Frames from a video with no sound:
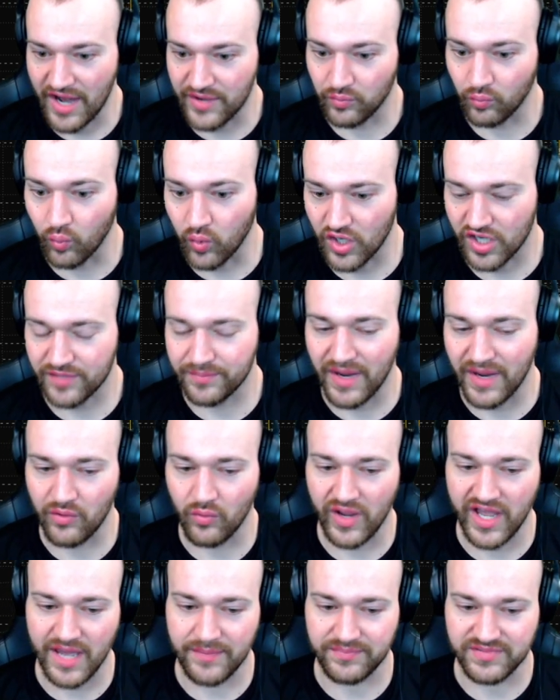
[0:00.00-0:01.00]
work my
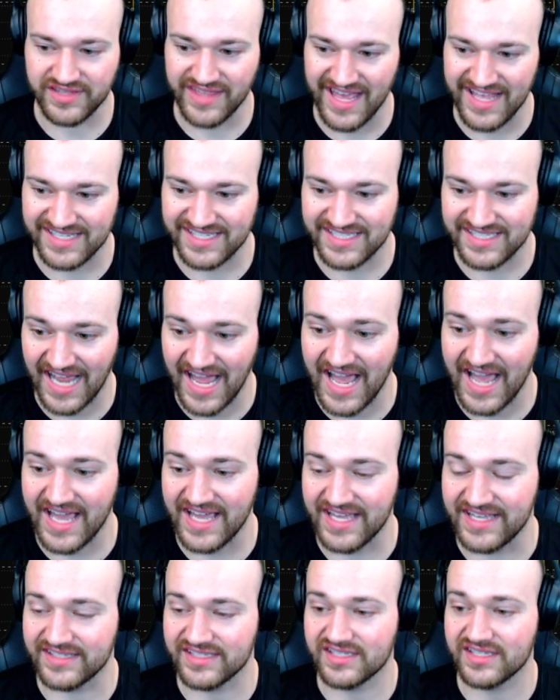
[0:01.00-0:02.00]
way up to that
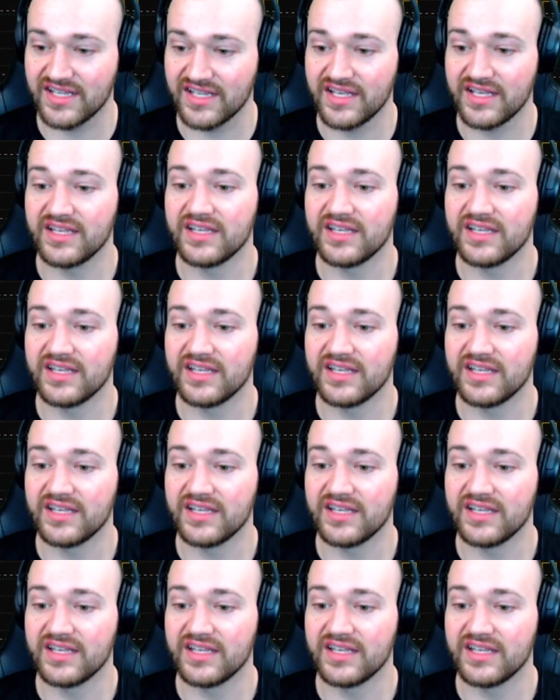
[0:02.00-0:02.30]
size